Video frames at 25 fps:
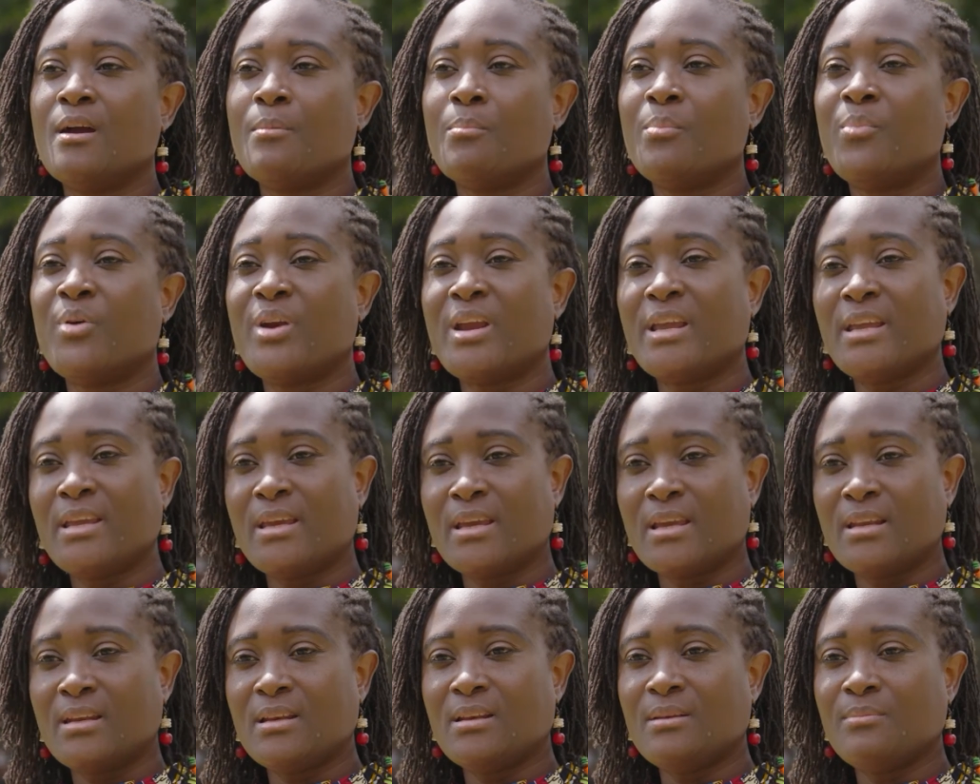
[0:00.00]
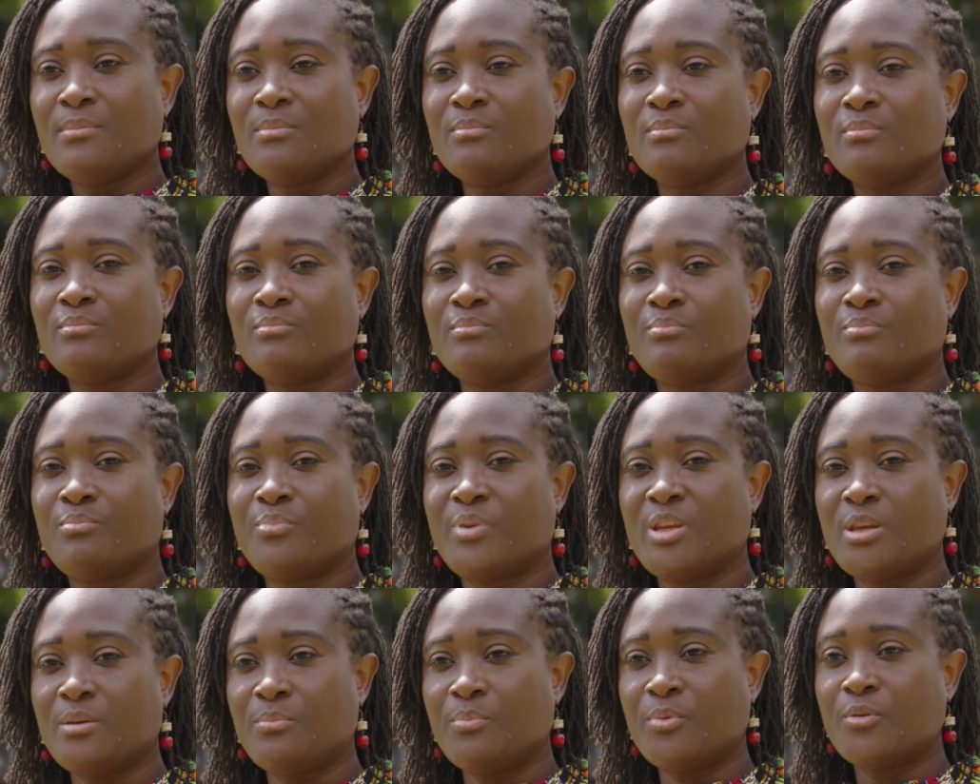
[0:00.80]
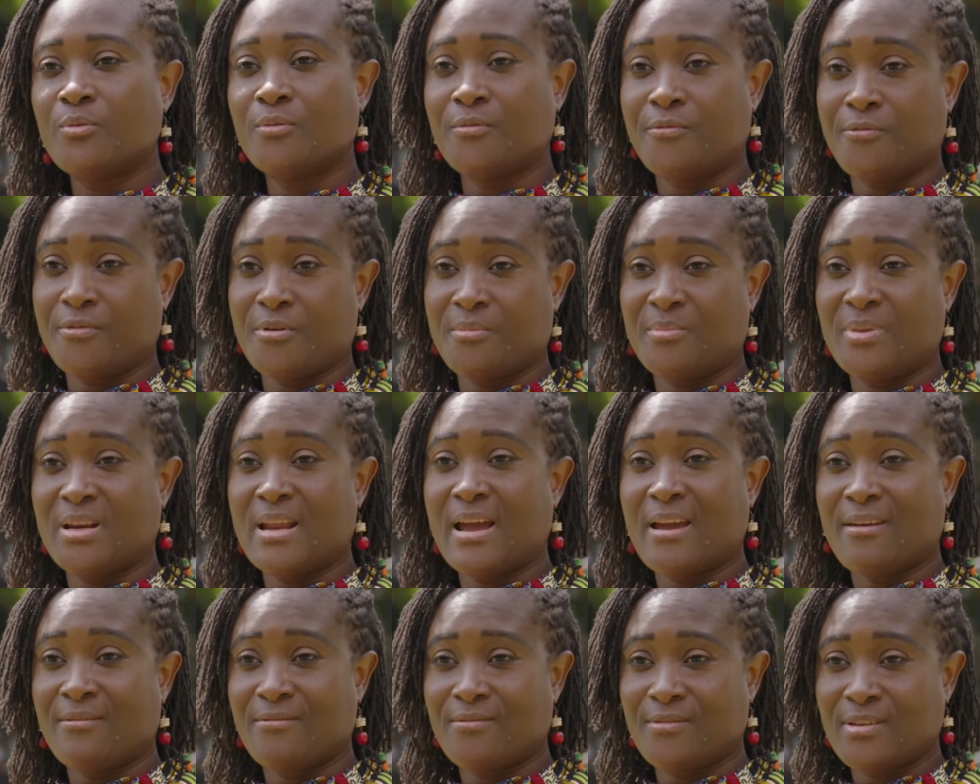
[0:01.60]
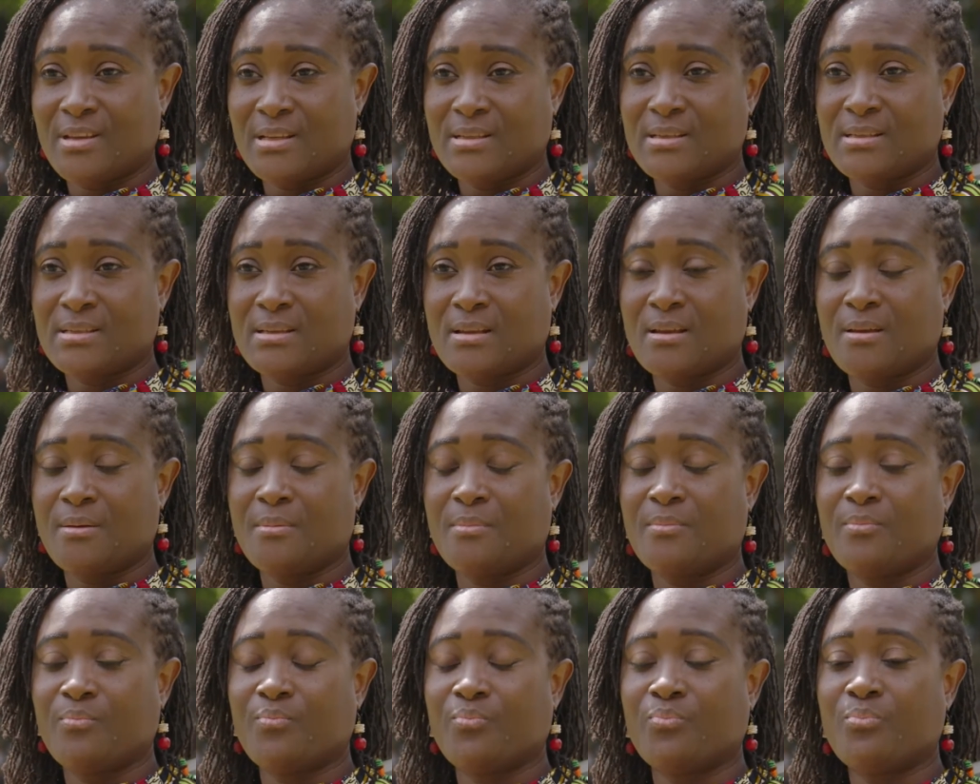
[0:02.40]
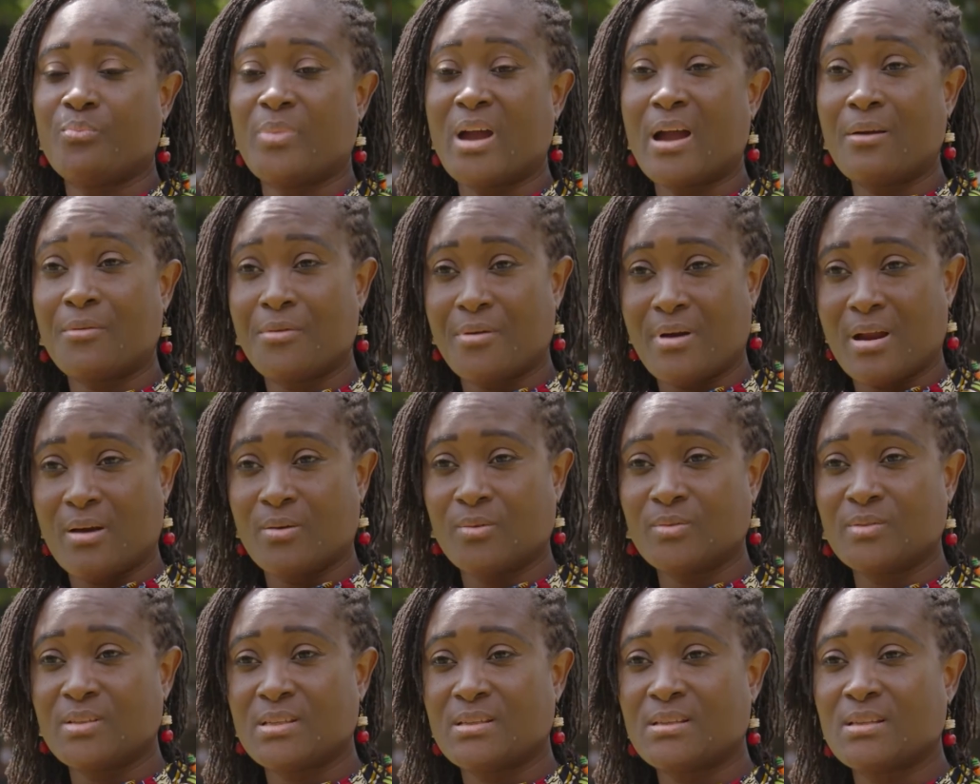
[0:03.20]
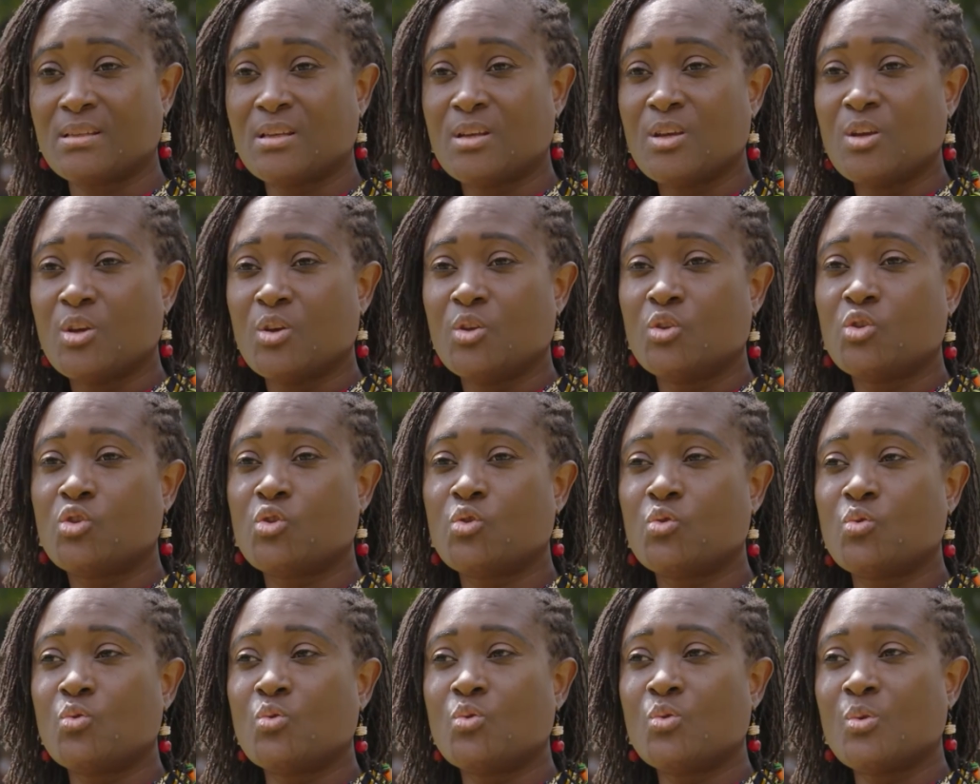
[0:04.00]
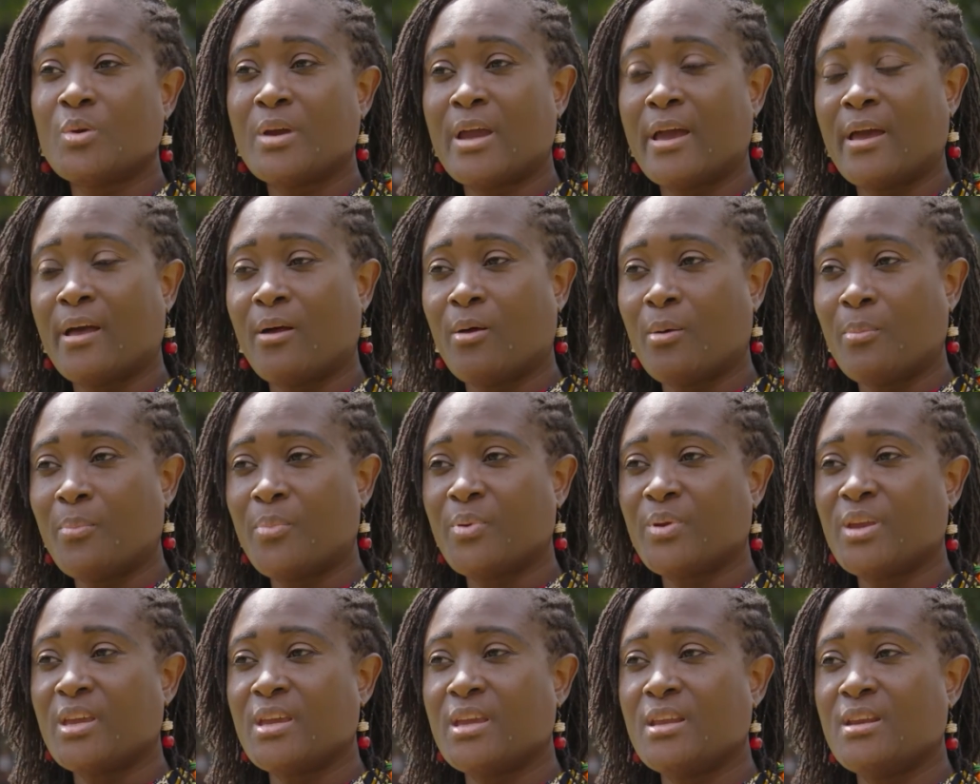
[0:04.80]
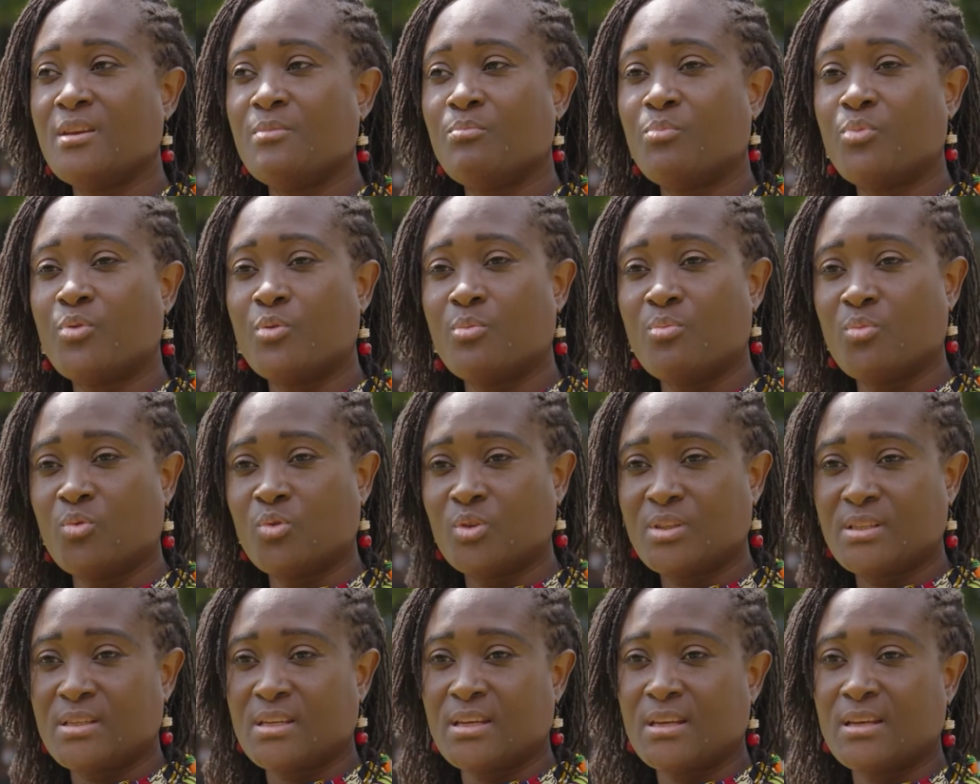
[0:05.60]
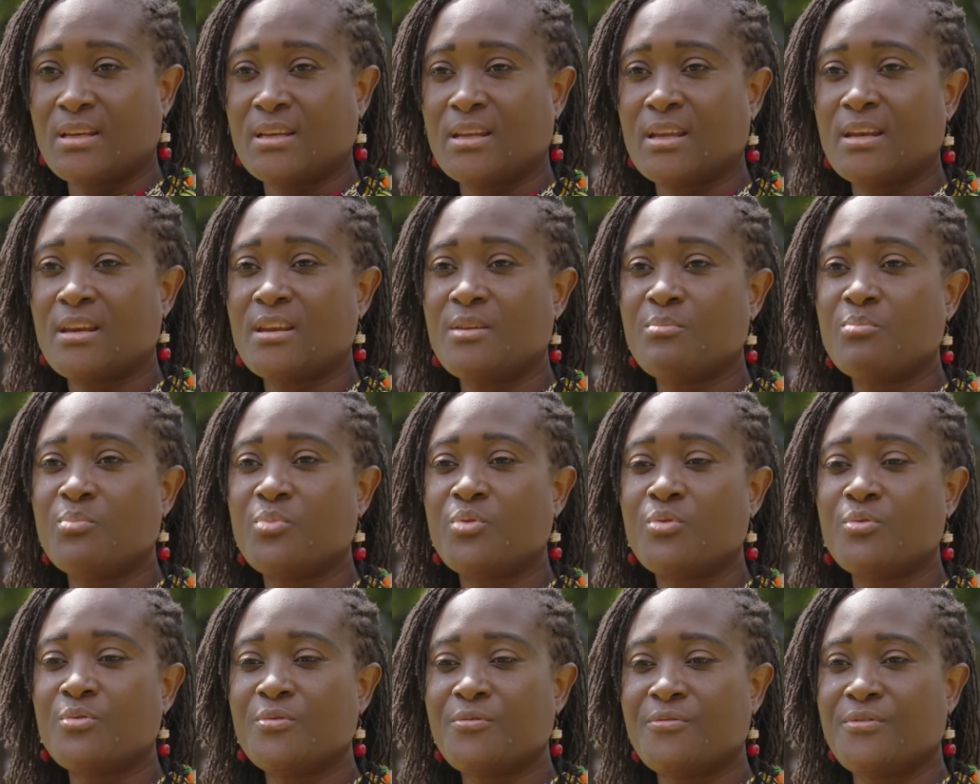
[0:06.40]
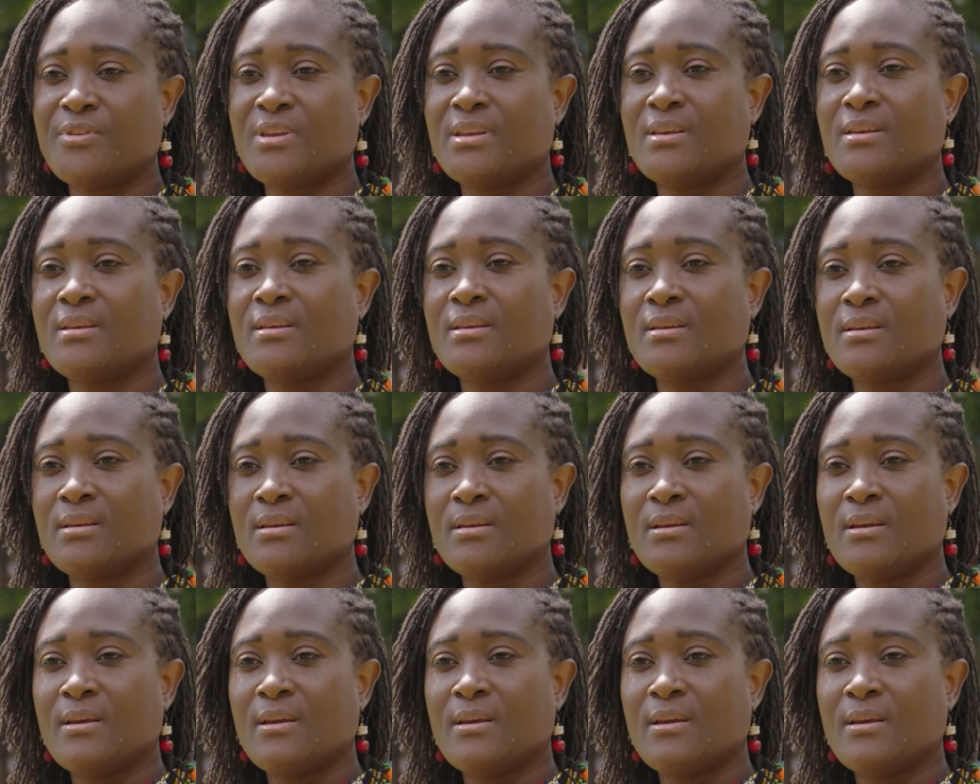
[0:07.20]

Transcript: bringing people from diverse um, backgrounds to help in promoting and improving